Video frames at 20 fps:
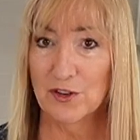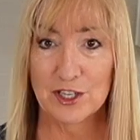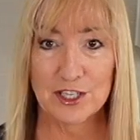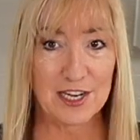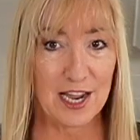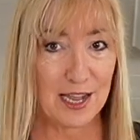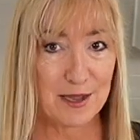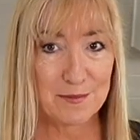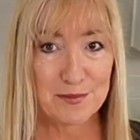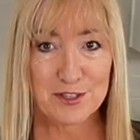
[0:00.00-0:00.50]

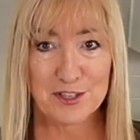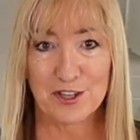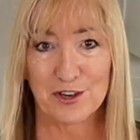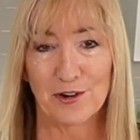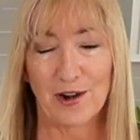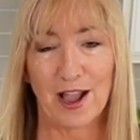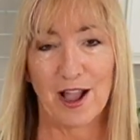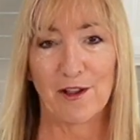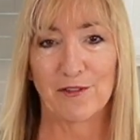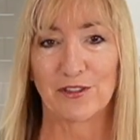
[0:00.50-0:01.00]
types that are
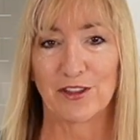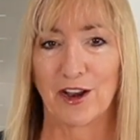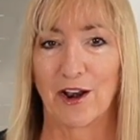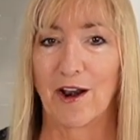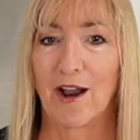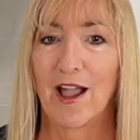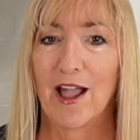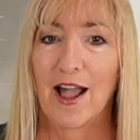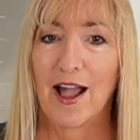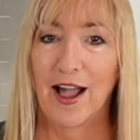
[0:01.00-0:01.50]
out there.
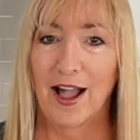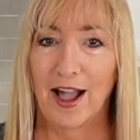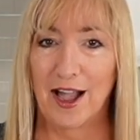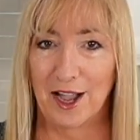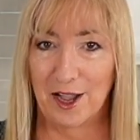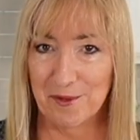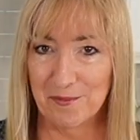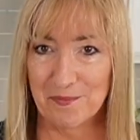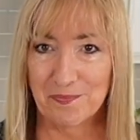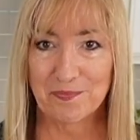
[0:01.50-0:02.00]

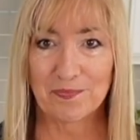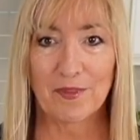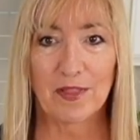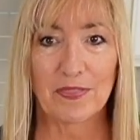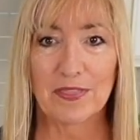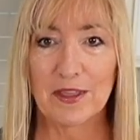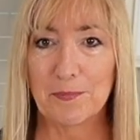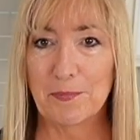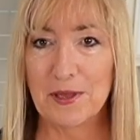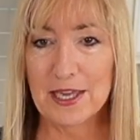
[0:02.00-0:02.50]

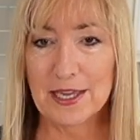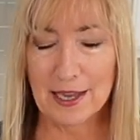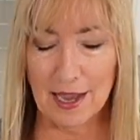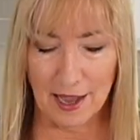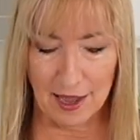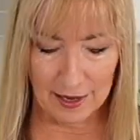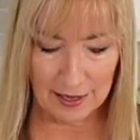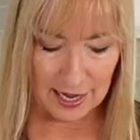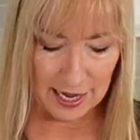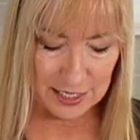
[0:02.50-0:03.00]
The
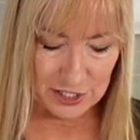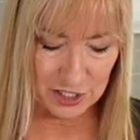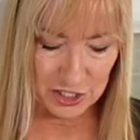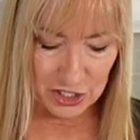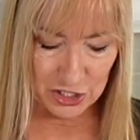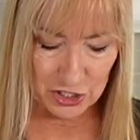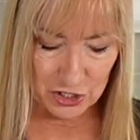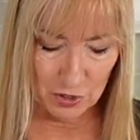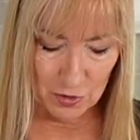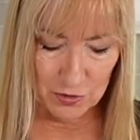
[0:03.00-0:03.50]
peacock, I just
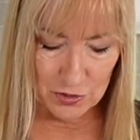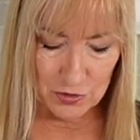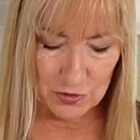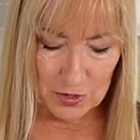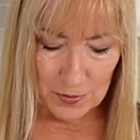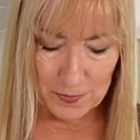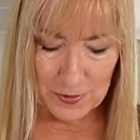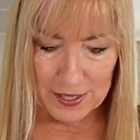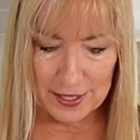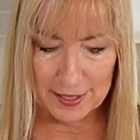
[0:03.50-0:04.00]
showed you the
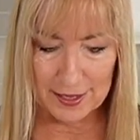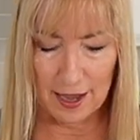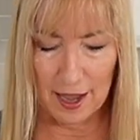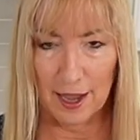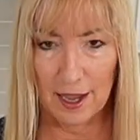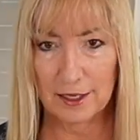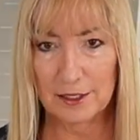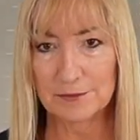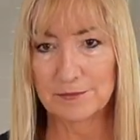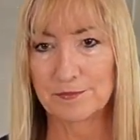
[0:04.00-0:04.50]

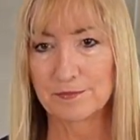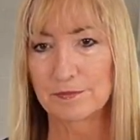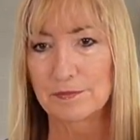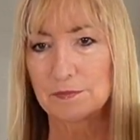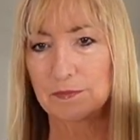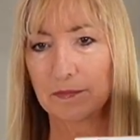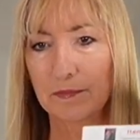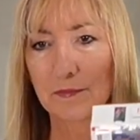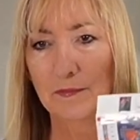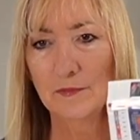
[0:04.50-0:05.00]
peacock.
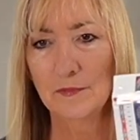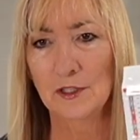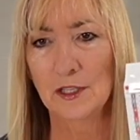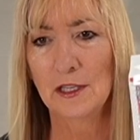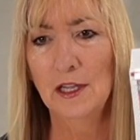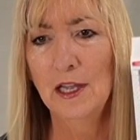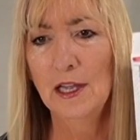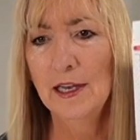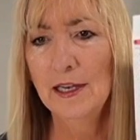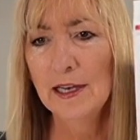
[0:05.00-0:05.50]

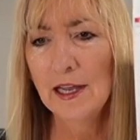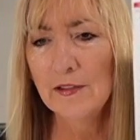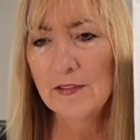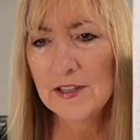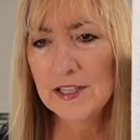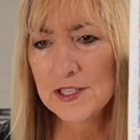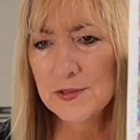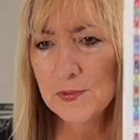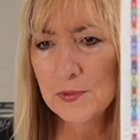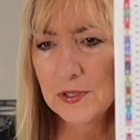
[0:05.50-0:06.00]
Now
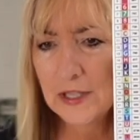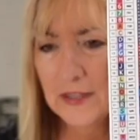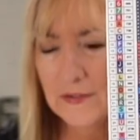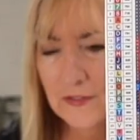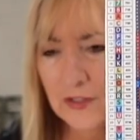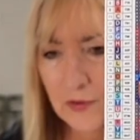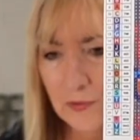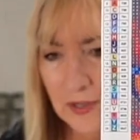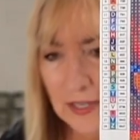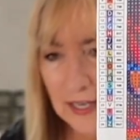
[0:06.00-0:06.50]
this will give
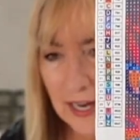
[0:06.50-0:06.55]
you an